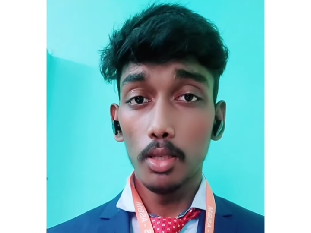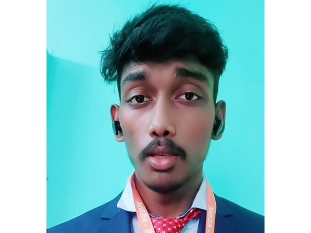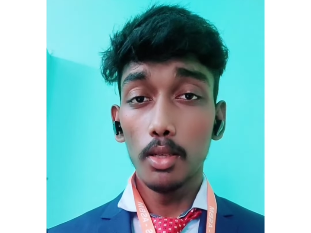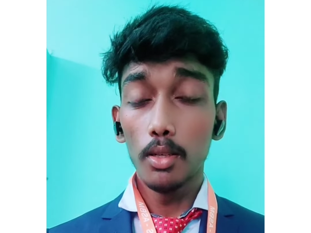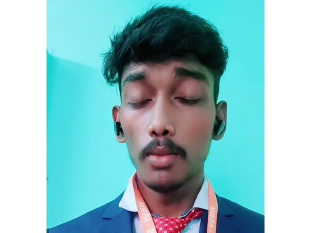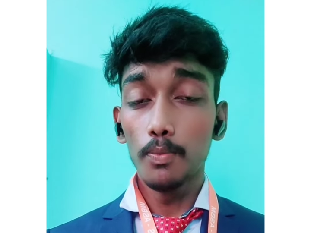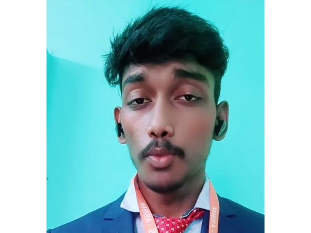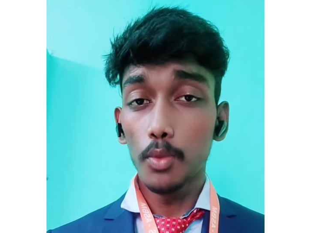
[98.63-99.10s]

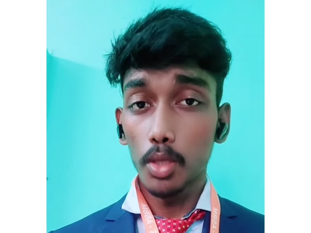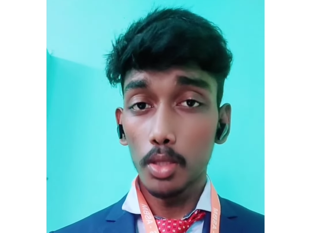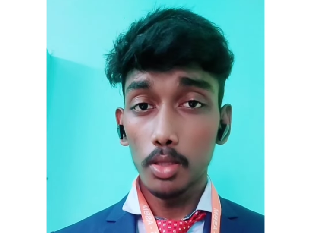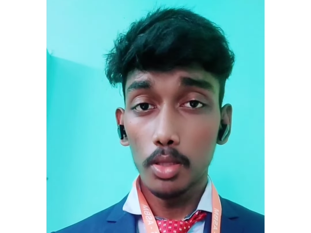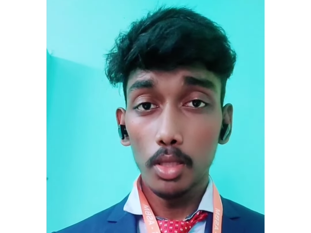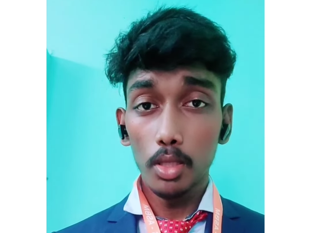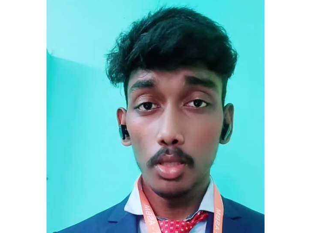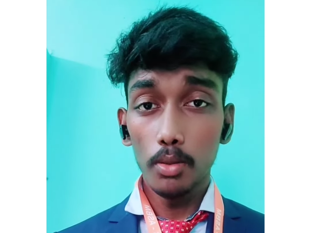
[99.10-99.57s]
a
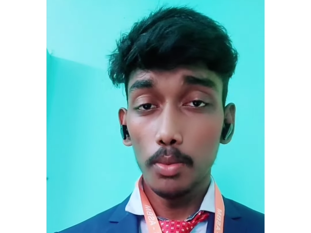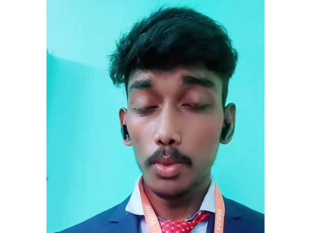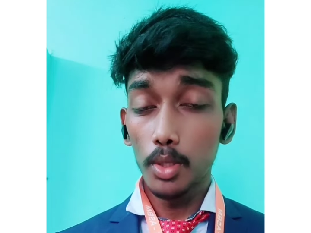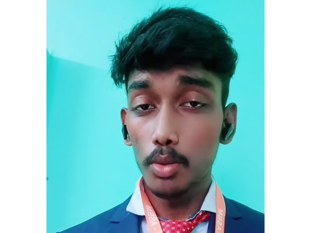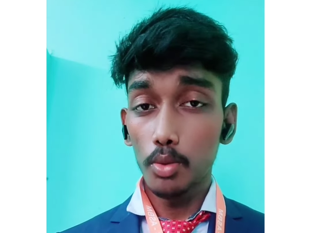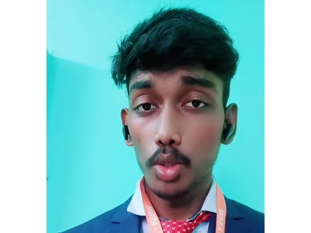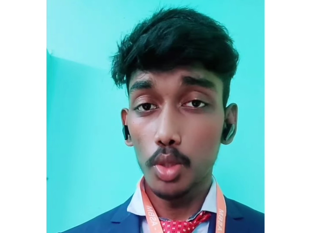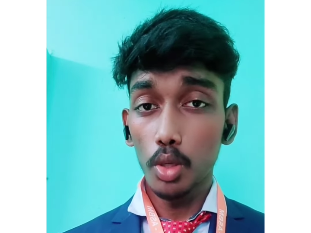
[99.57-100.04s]

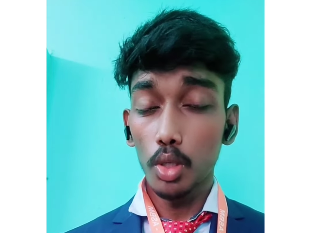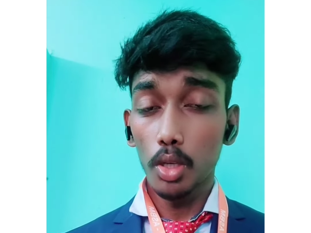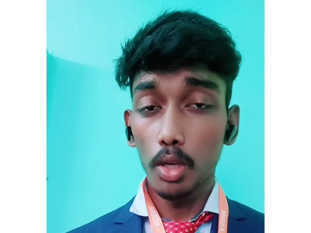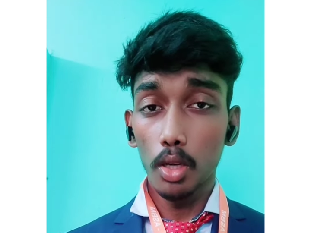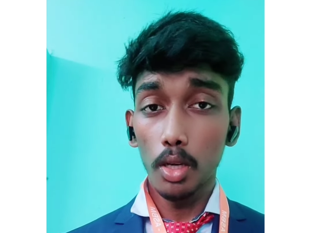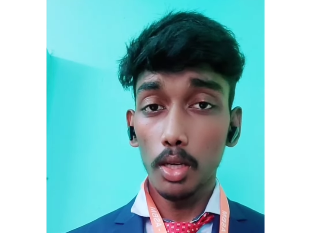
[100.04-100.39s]
positive work